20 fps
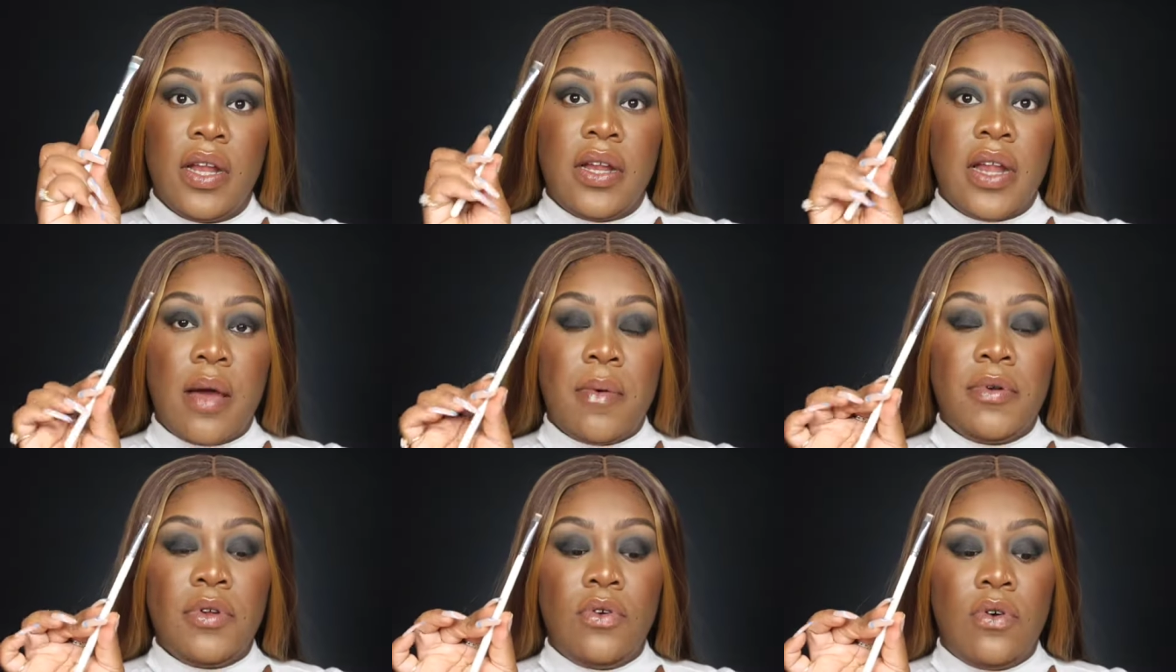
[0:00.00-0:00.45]

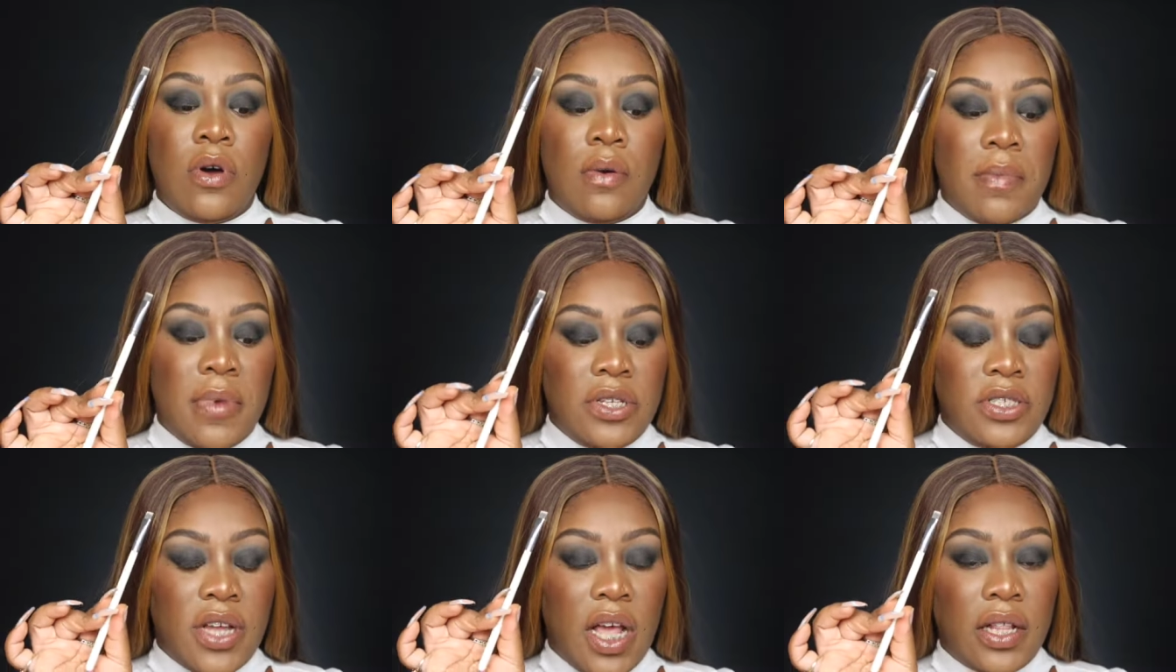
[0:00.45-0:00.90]
I want to go
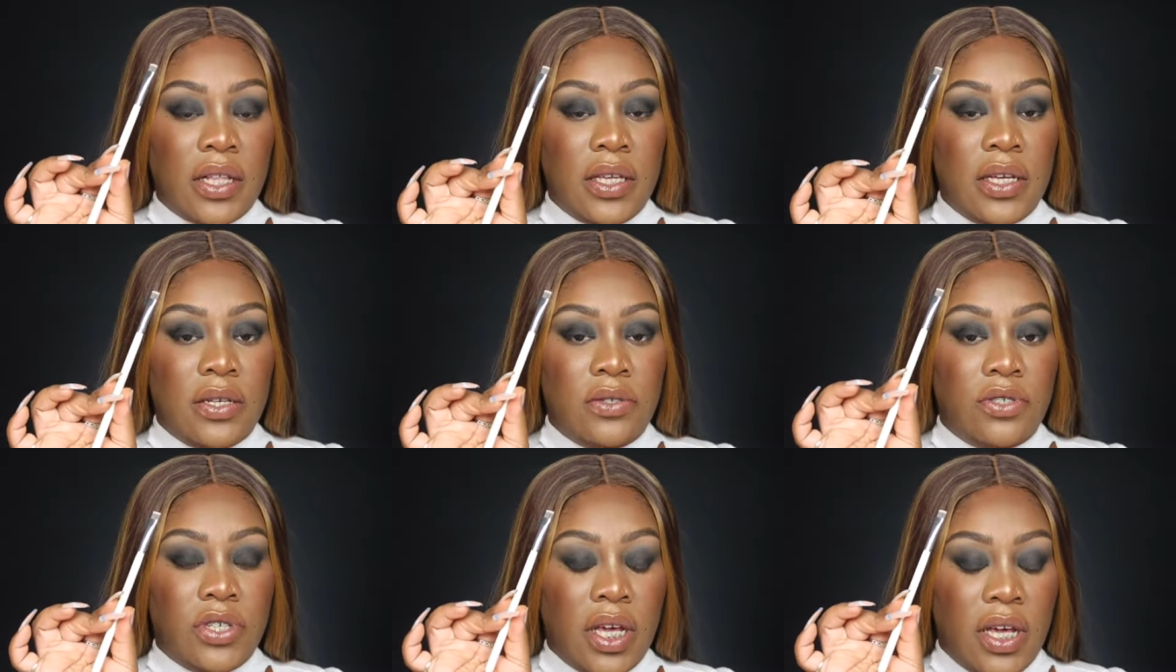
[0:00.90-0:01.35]
on my Jaclyn
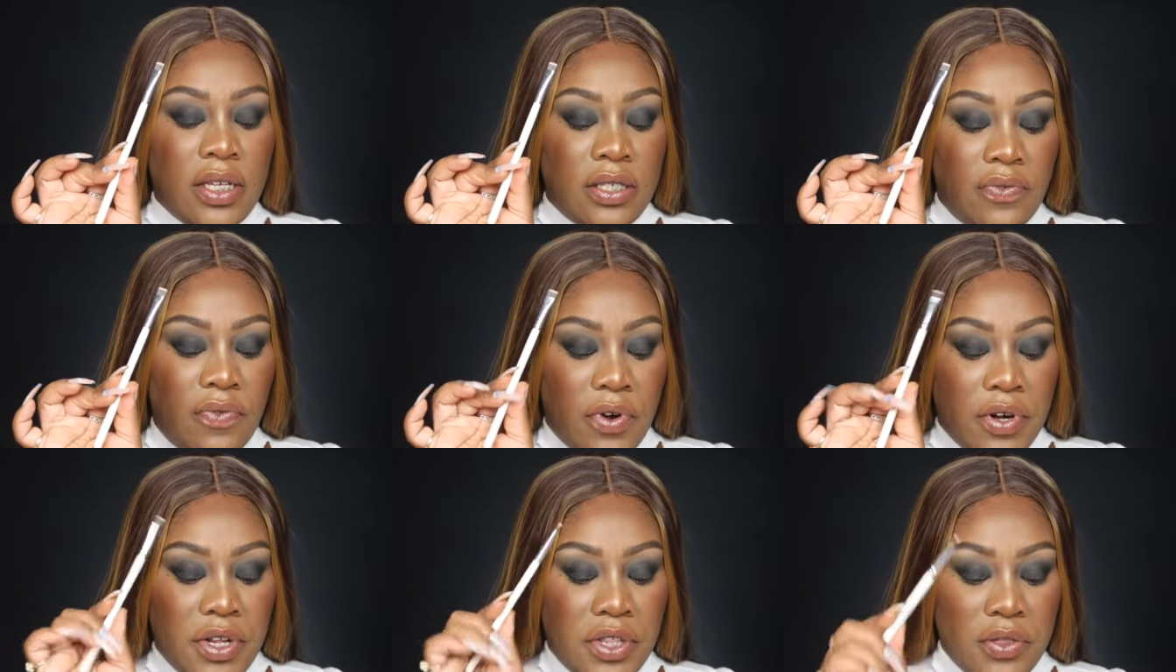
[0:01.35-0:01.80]
Hill
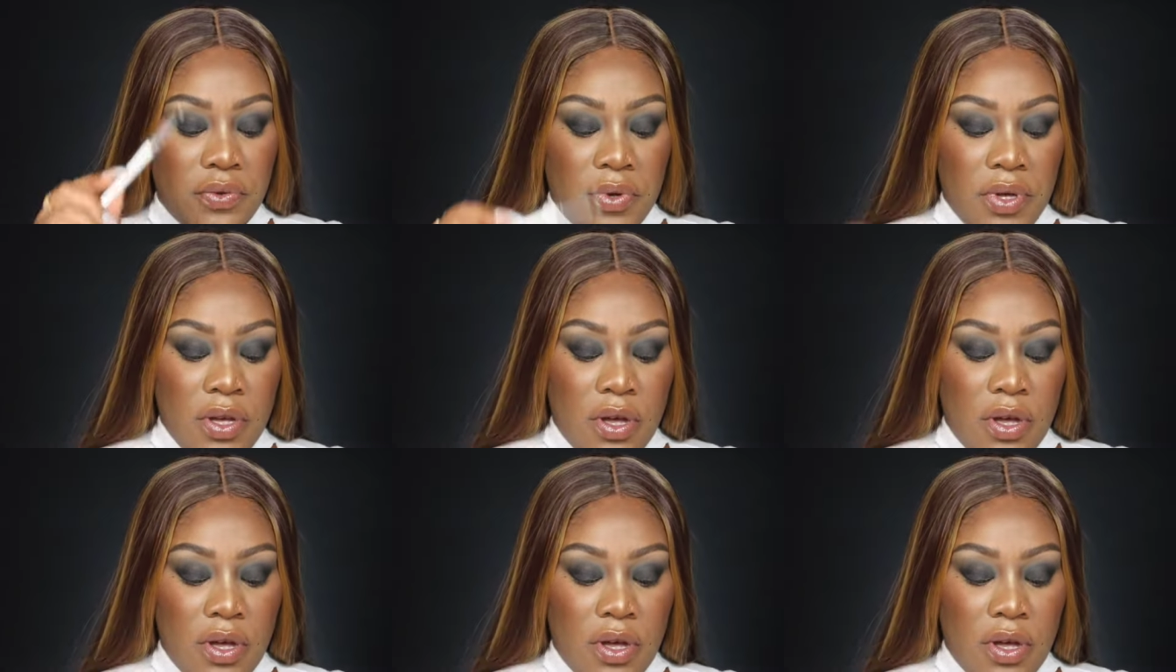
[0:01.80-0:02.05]
JH43